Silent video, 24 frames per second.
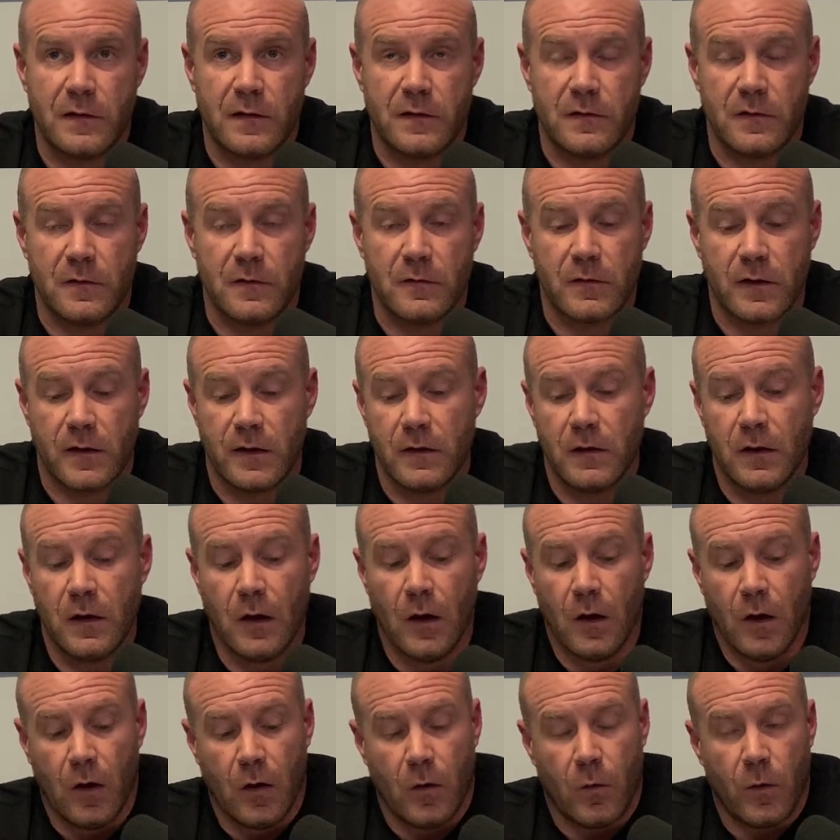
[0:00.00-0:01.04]
I said, okay.
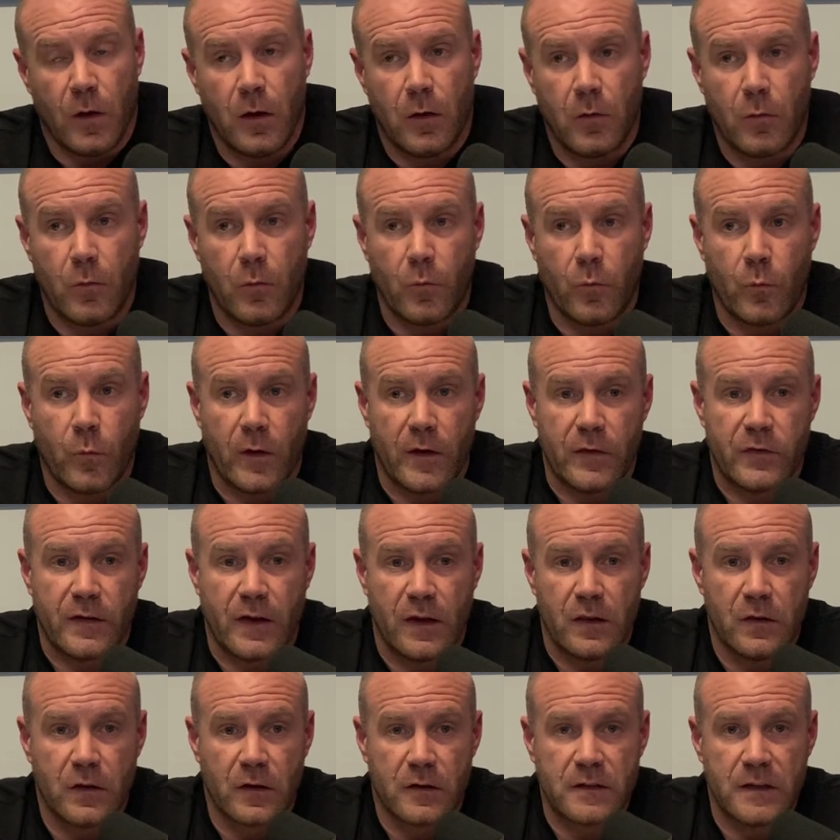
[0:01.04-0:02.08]
Well, once I
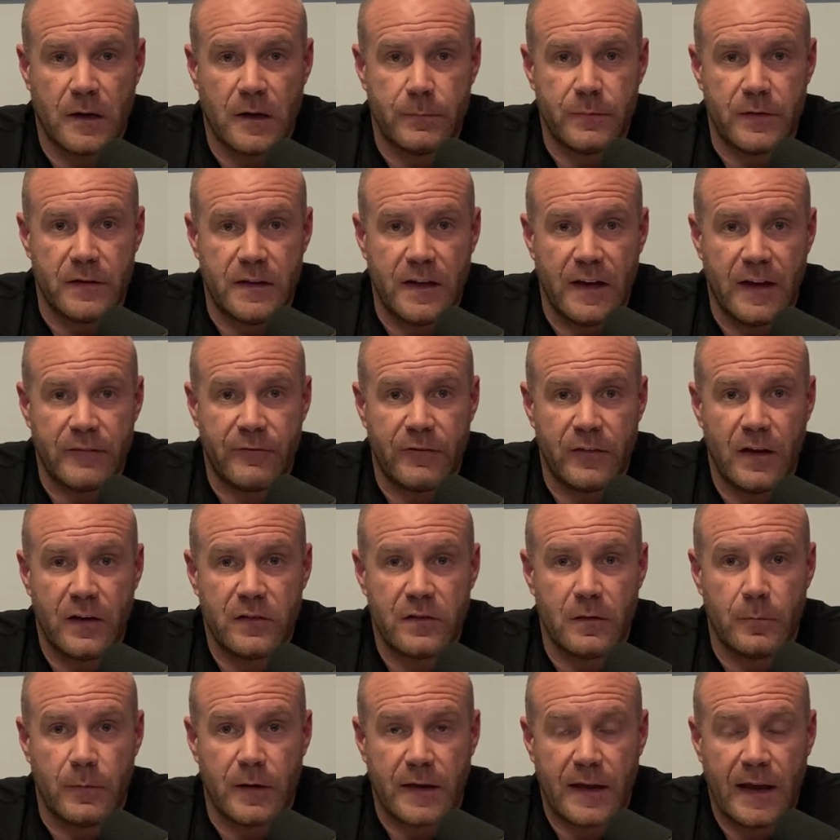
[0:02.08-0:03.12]
looked up the
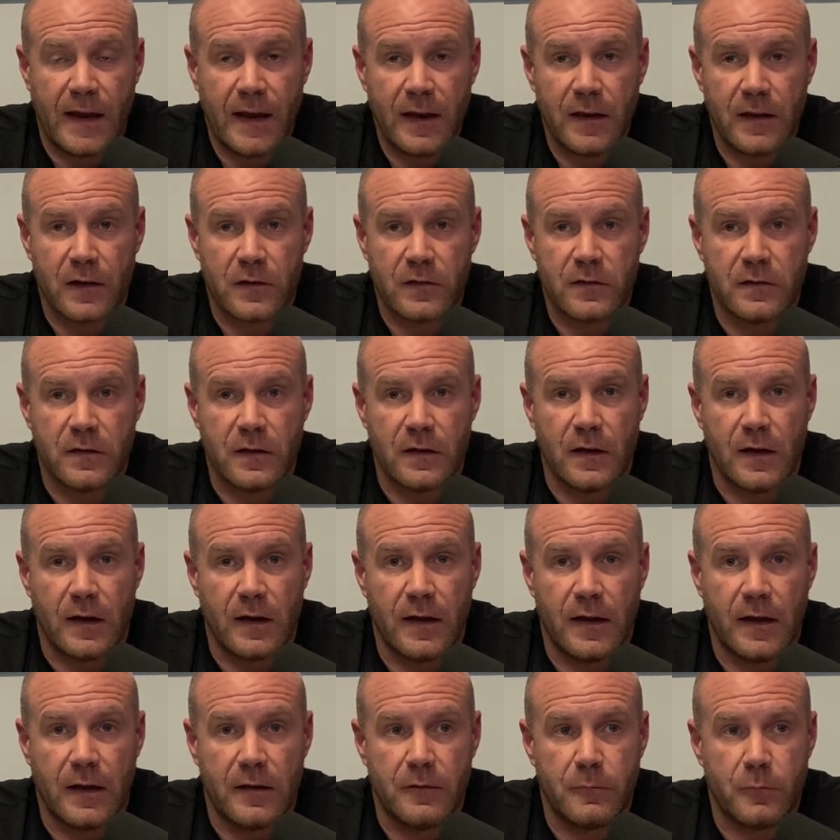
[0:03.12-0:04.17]
definition of mechanics,
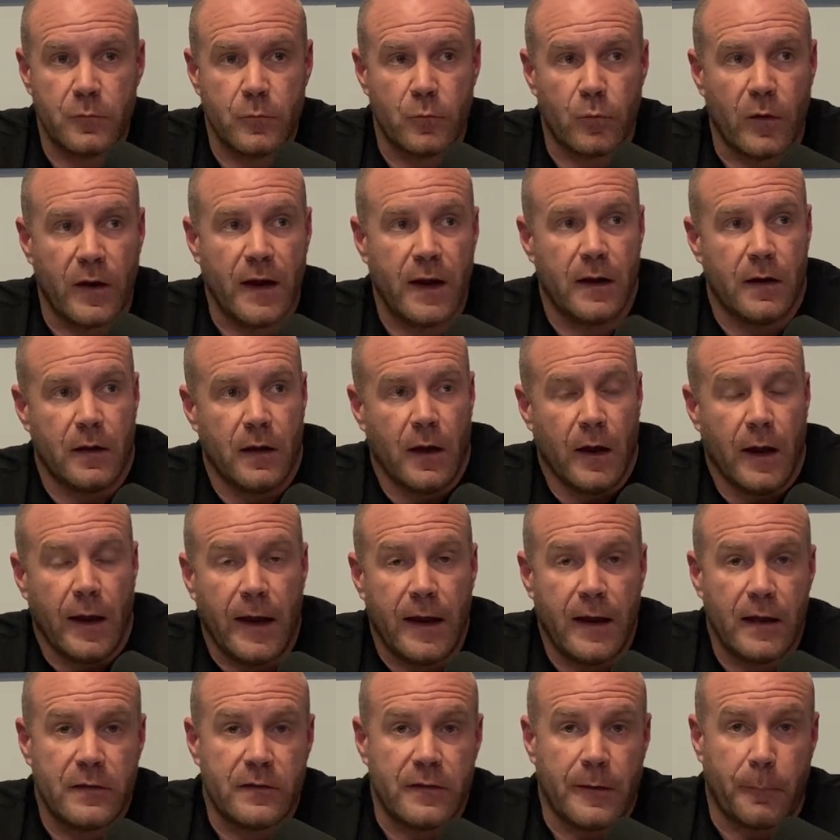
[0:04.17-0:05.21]
it read,
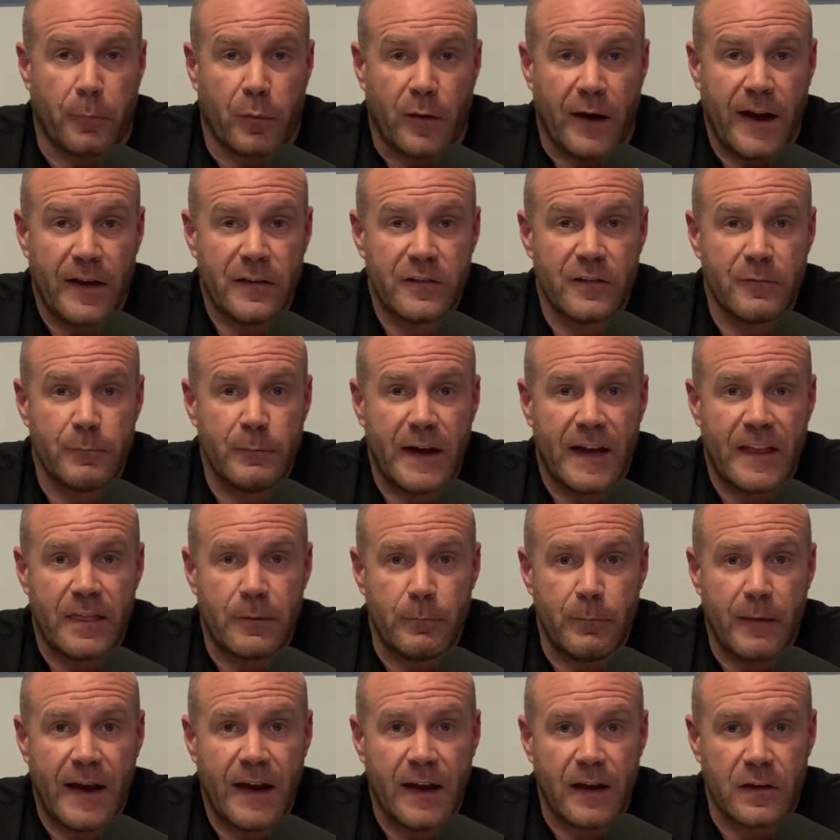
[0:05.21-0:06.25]
it's a branch of
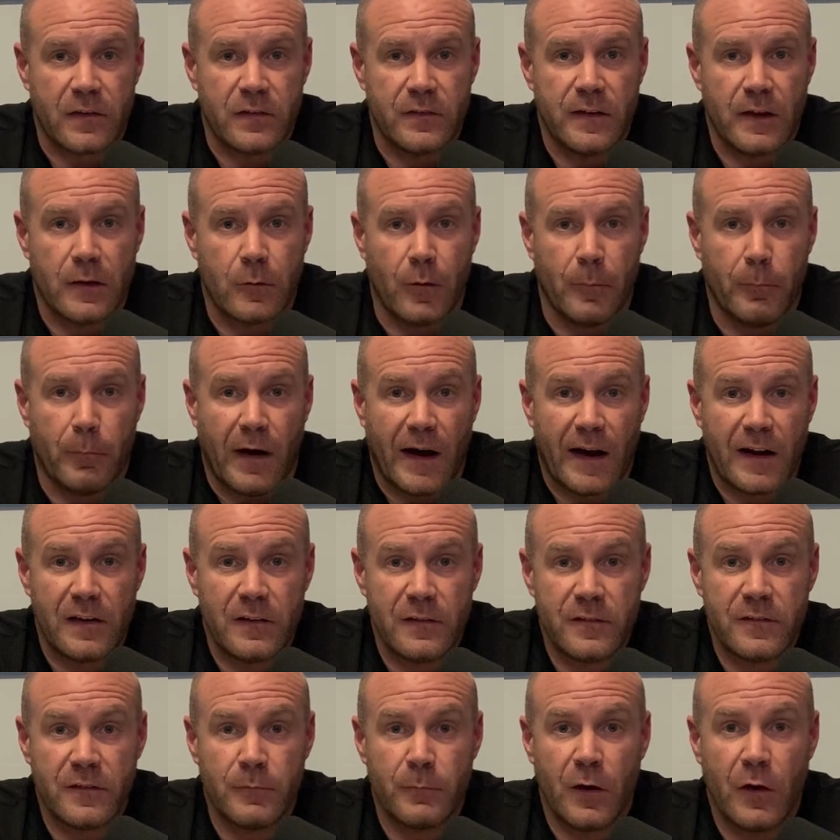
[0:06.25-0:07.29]
mathematics dealing with
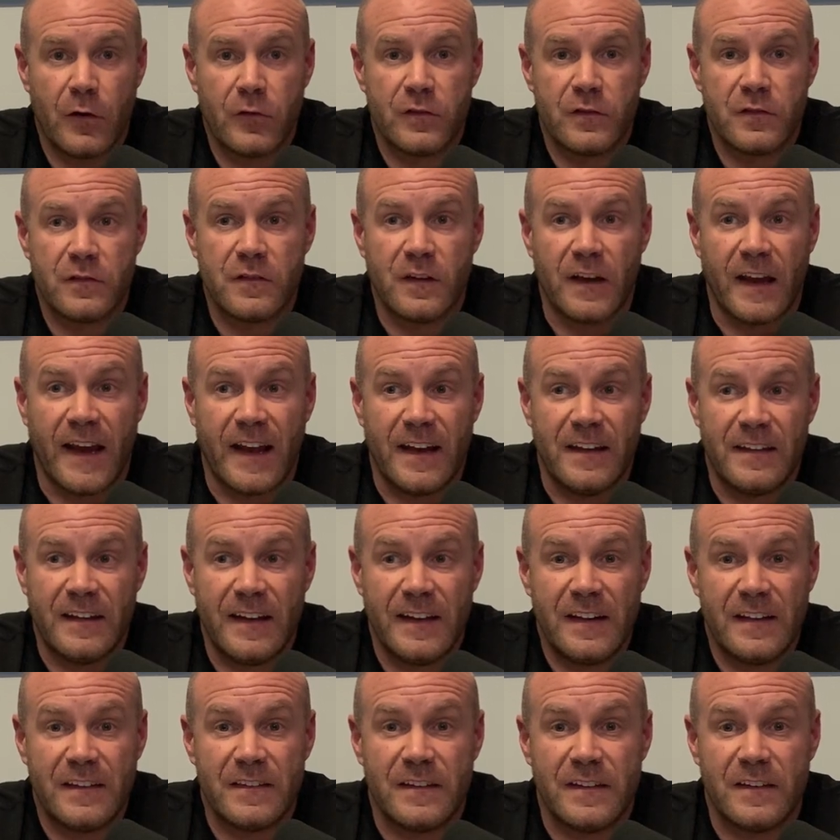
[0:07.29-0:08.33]
bodies, emotions, and
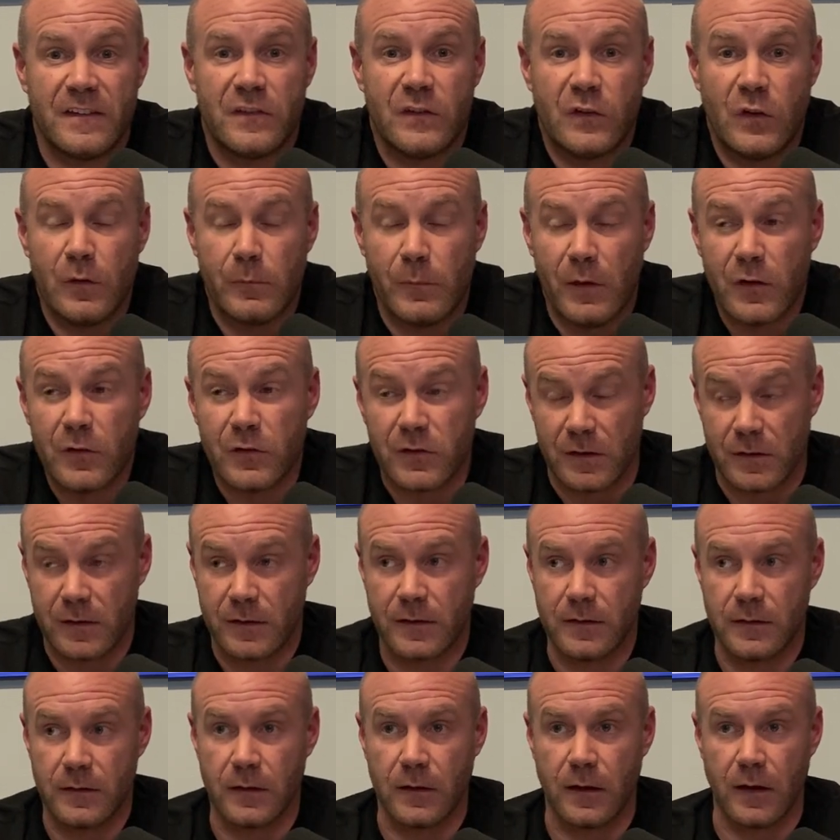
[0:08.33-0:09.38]
tendencies to motion.
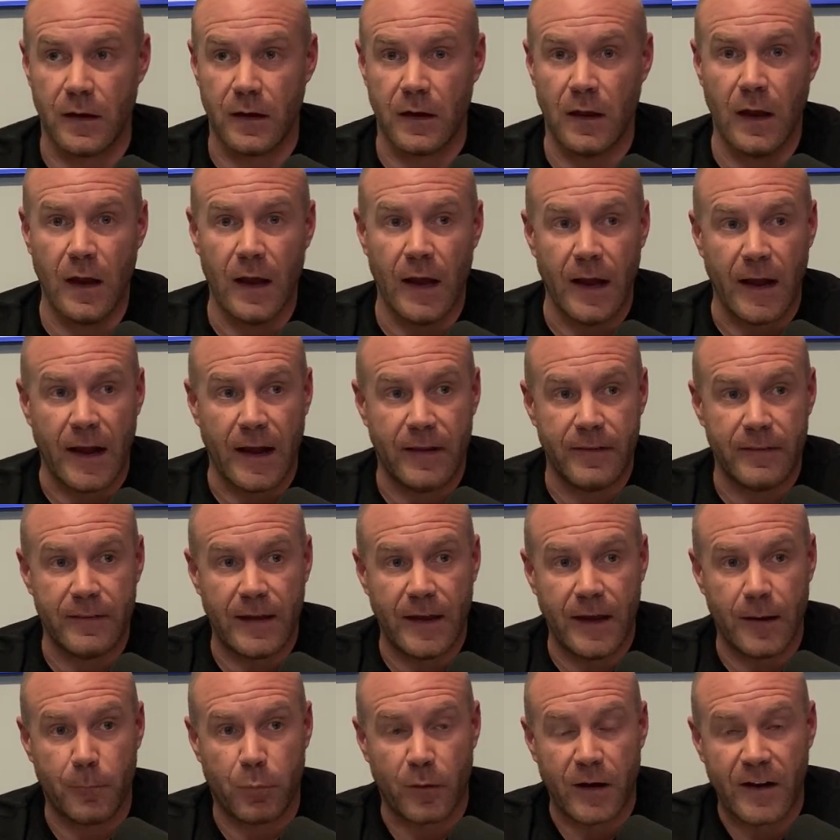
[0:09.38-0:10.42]
And
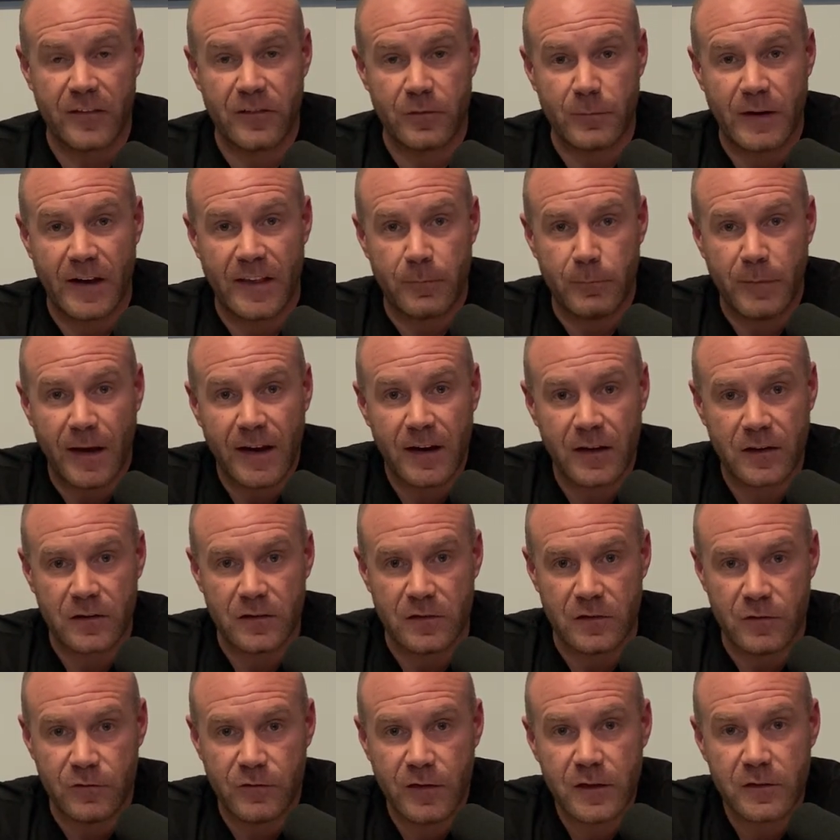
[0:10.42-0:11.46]
that branch of mathematics
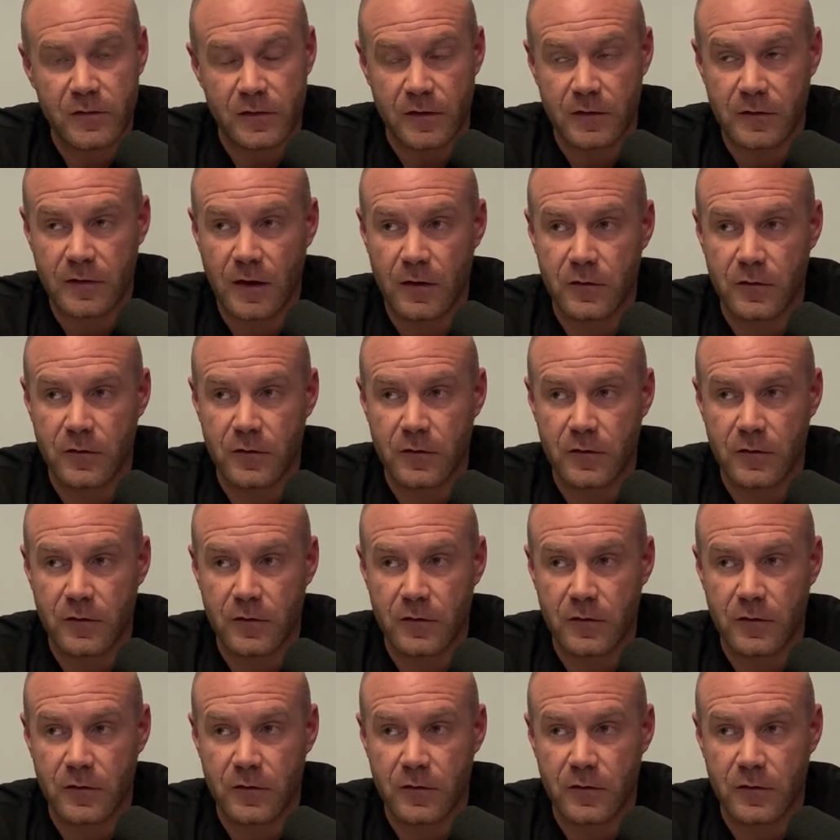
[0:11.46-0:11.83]
is physics.